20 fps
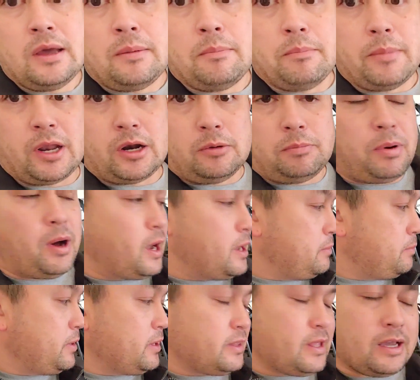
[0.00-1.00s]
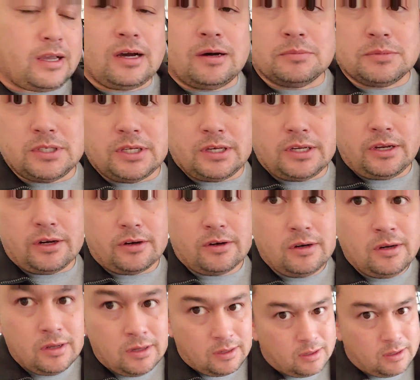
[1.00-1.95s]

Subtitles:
metal piping that comes in here,